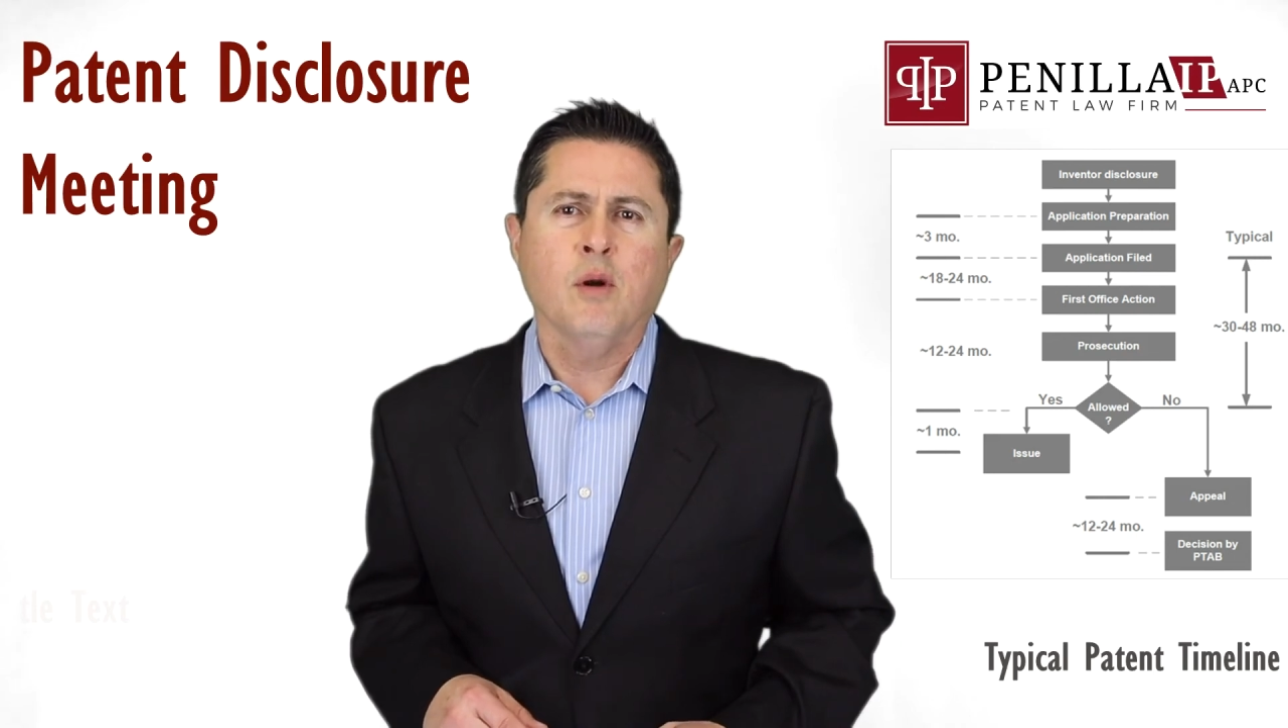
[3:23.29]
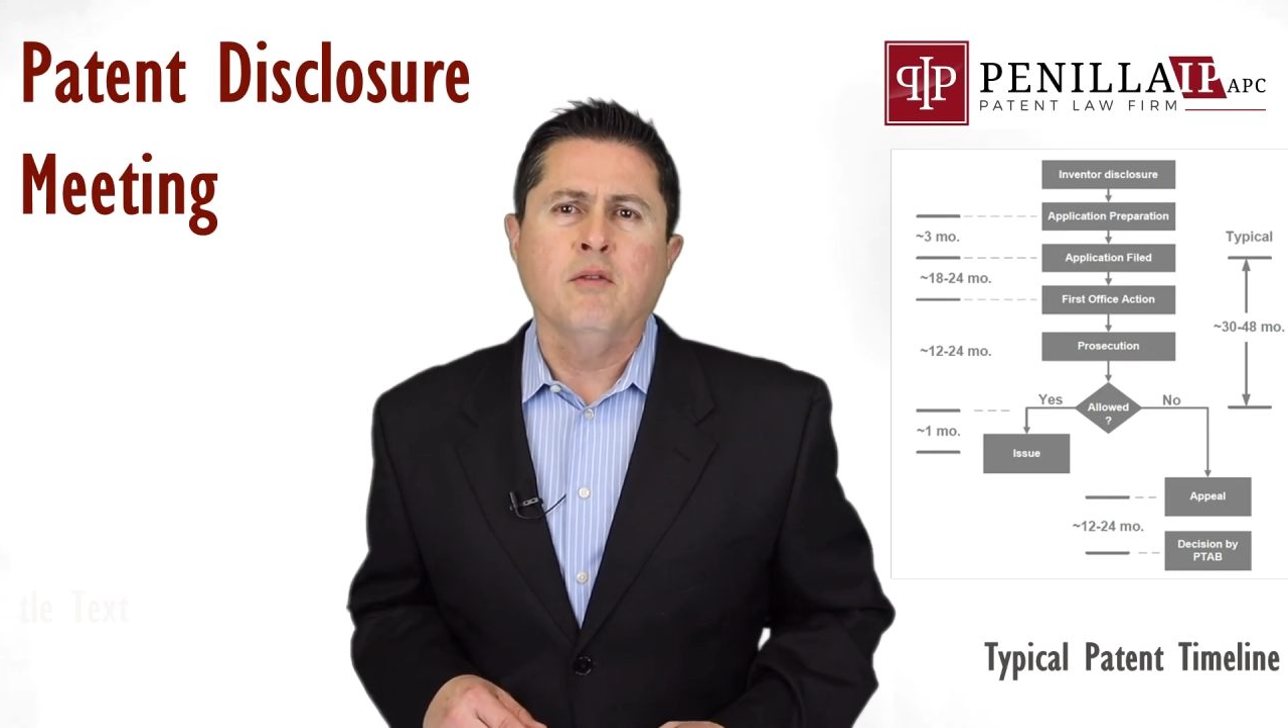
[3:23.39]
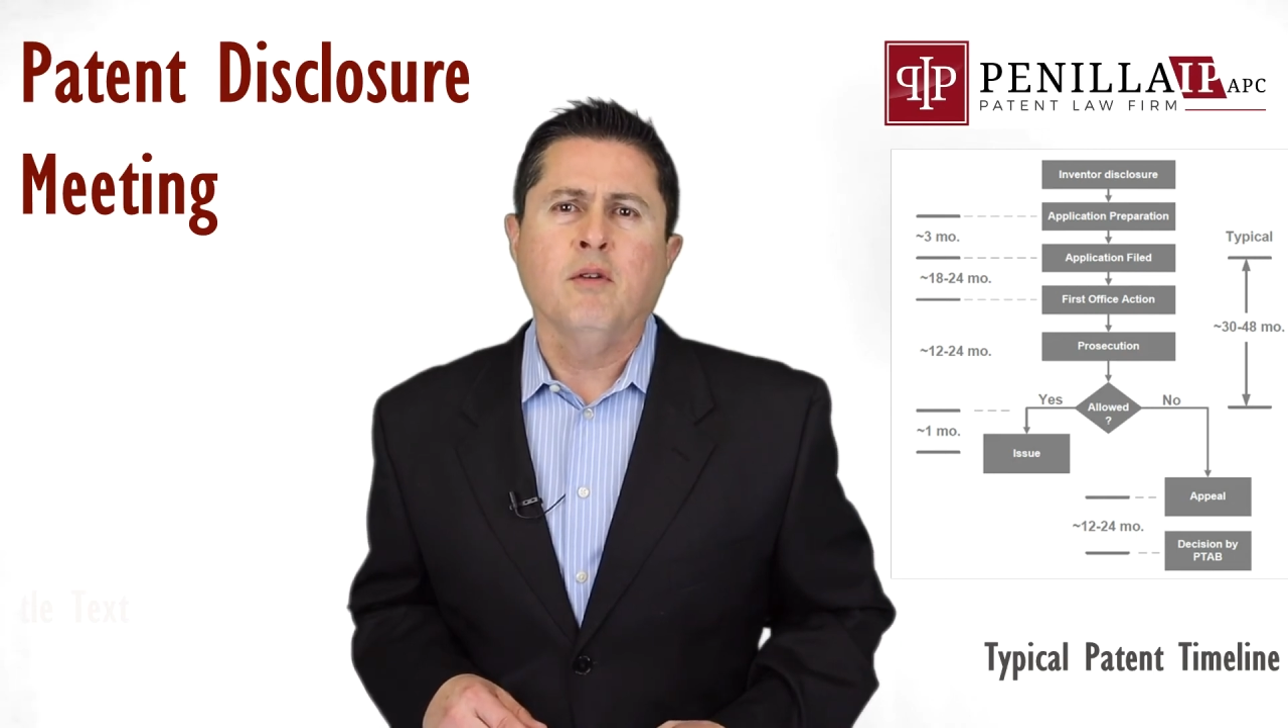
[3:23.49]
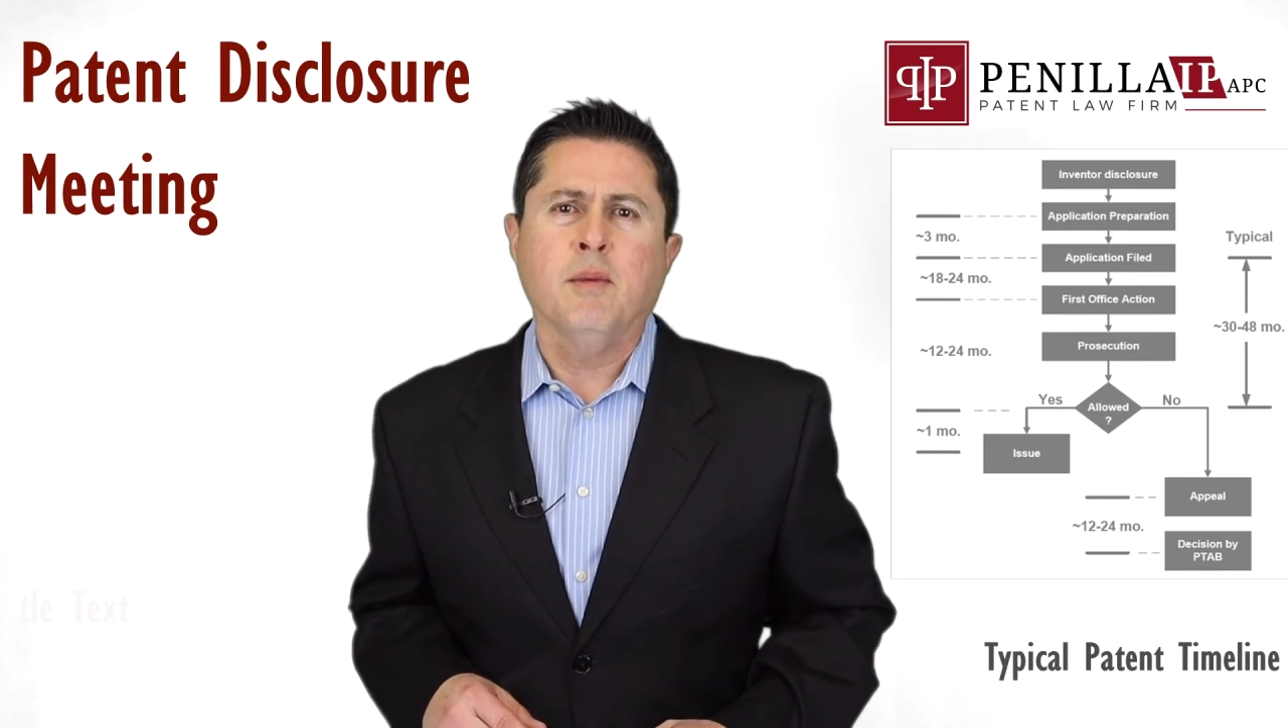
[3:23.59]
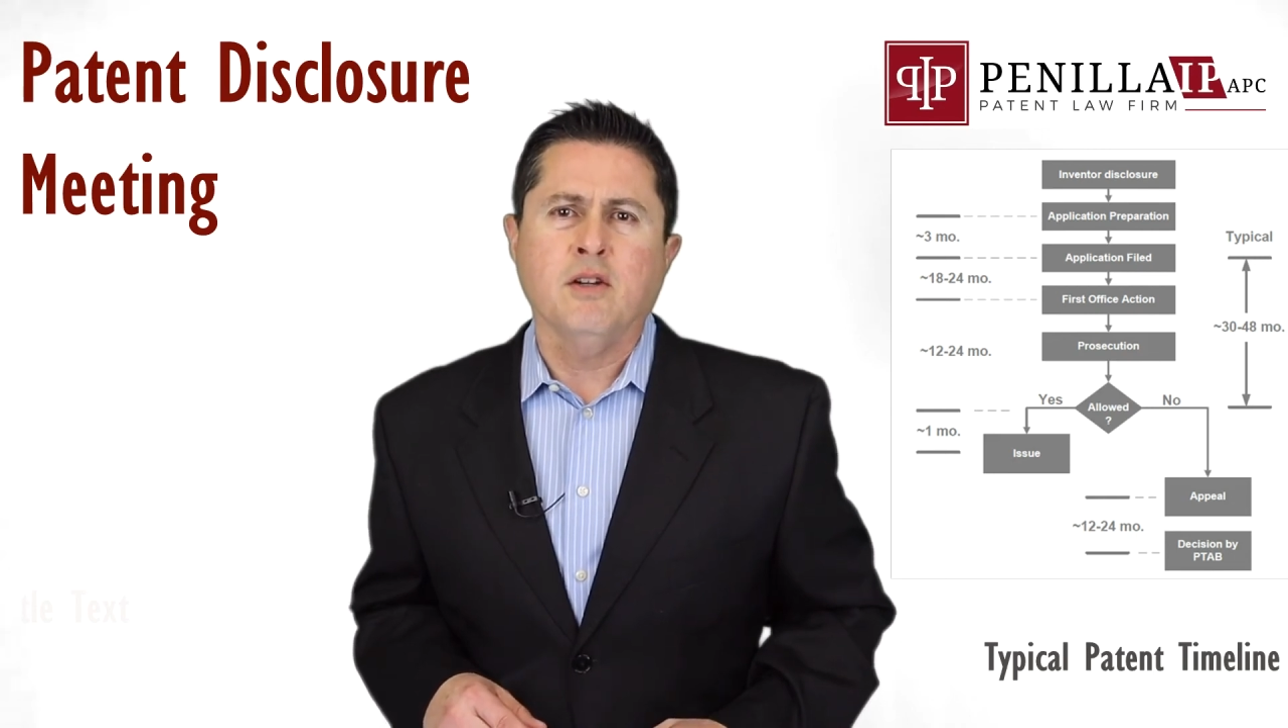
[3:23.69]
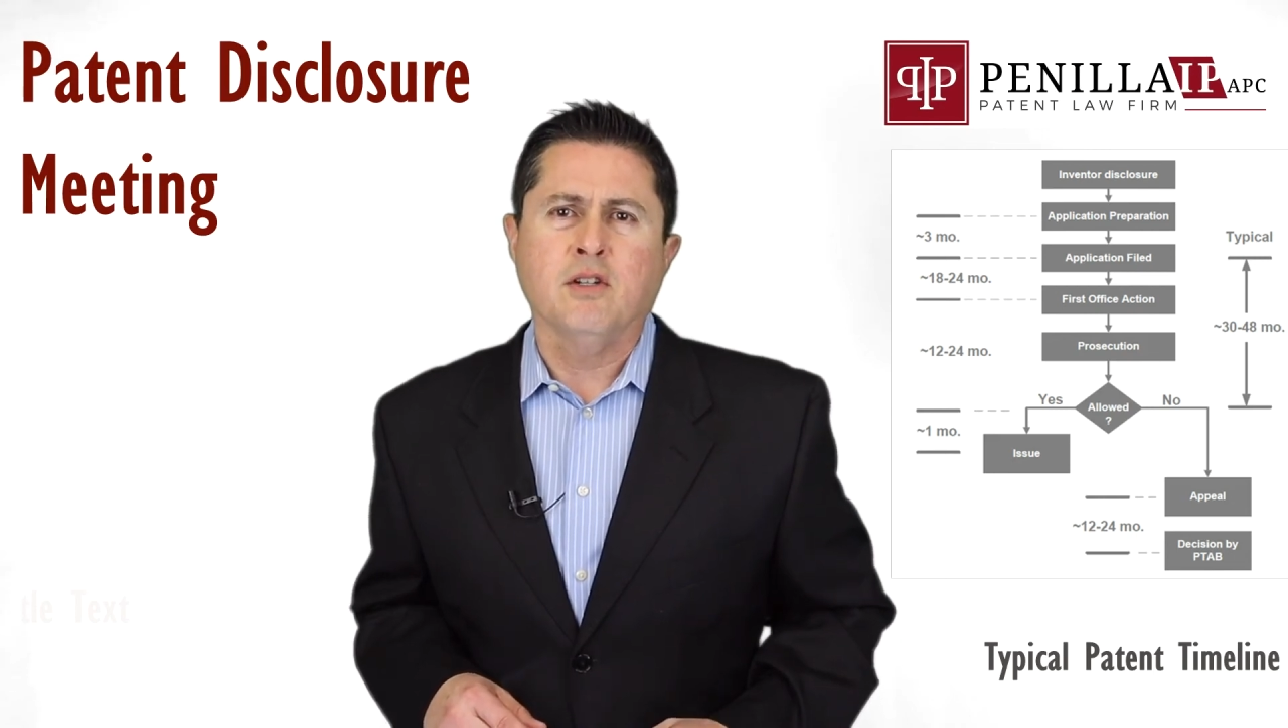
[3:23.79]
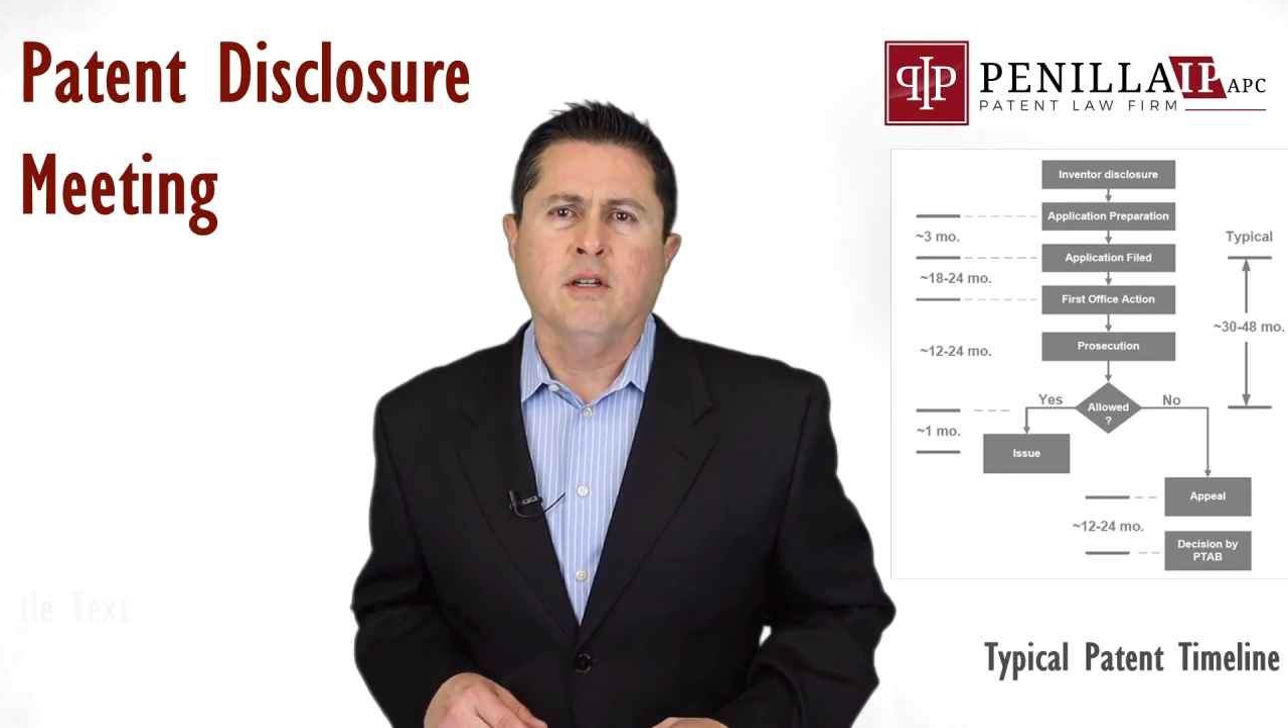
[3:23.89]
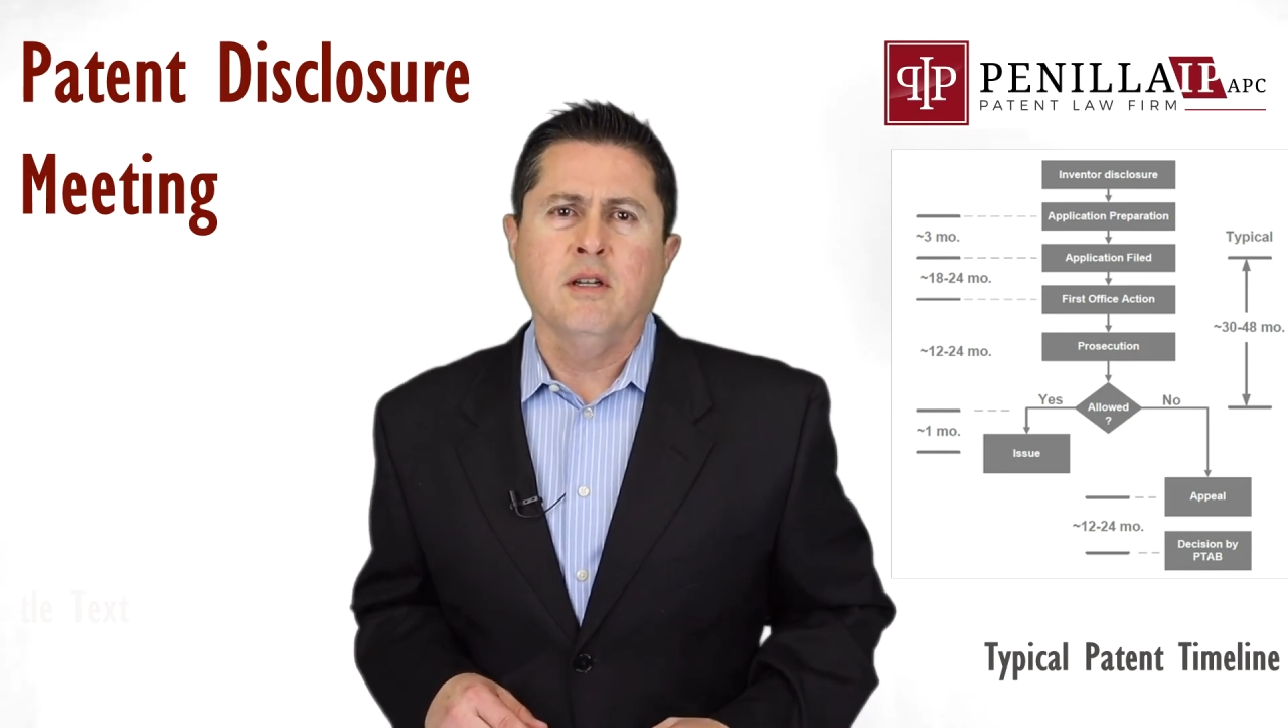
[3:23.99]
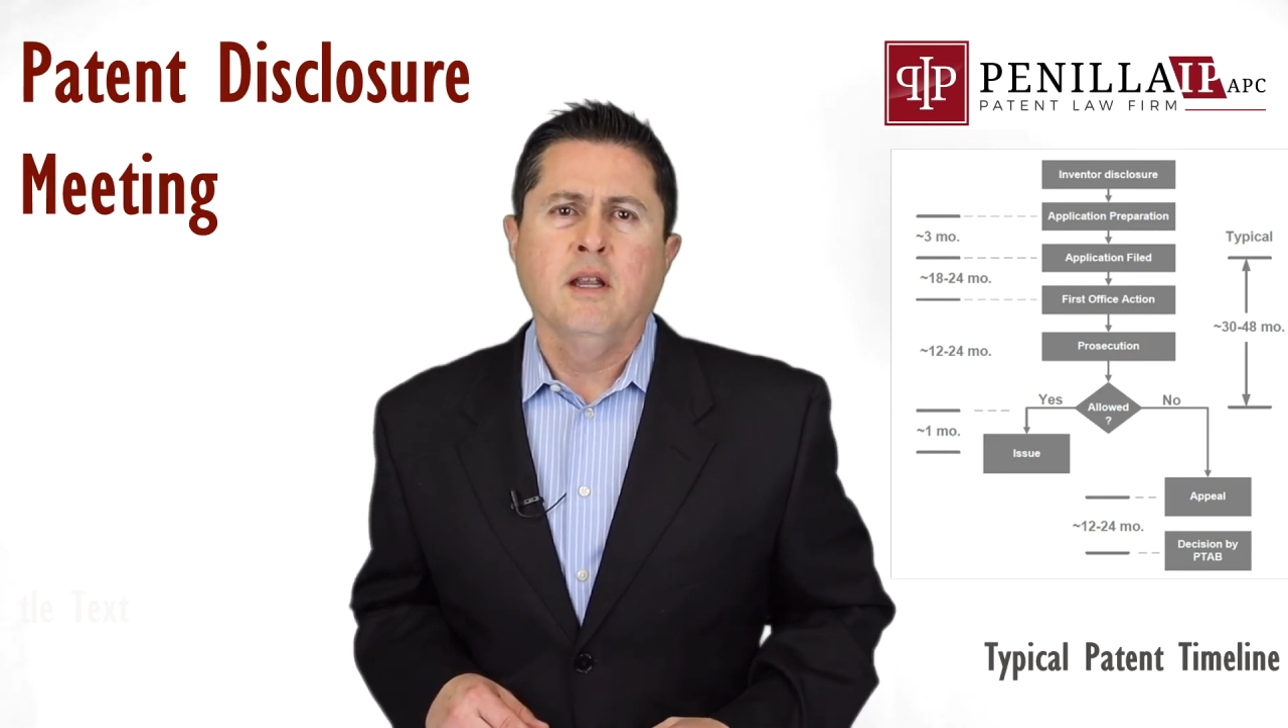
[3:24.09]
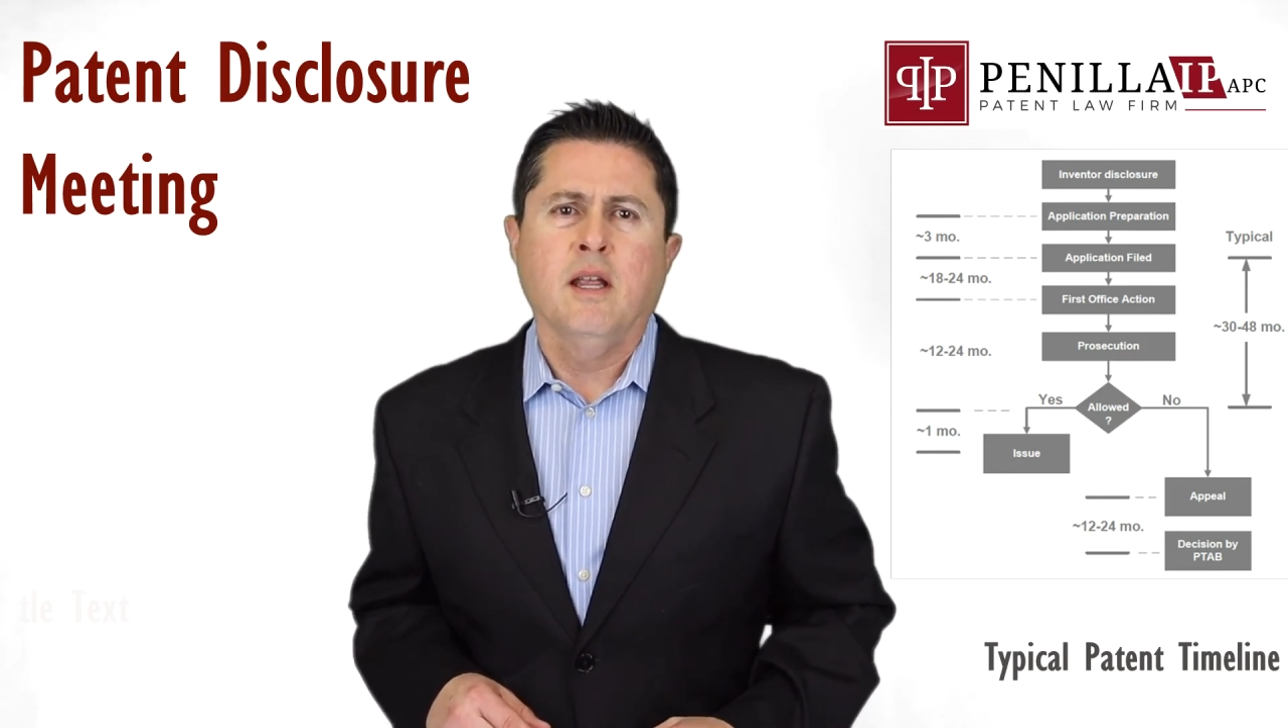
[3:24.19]

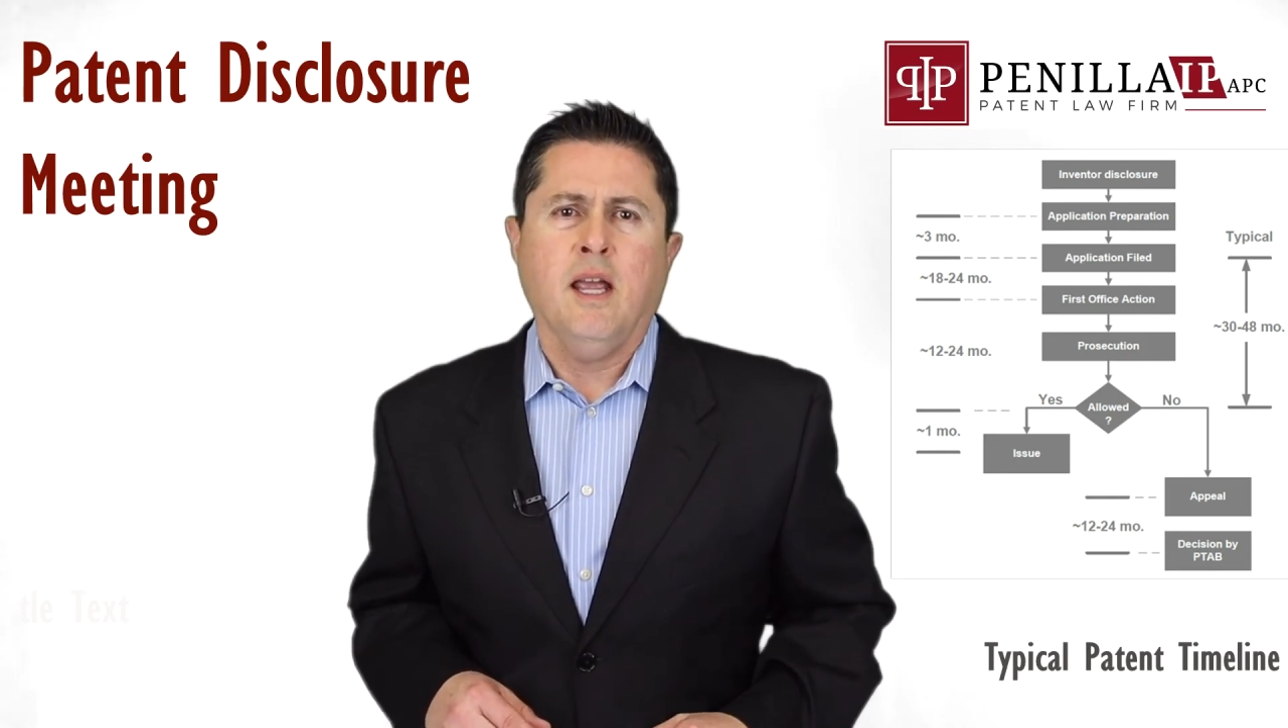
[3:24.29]
information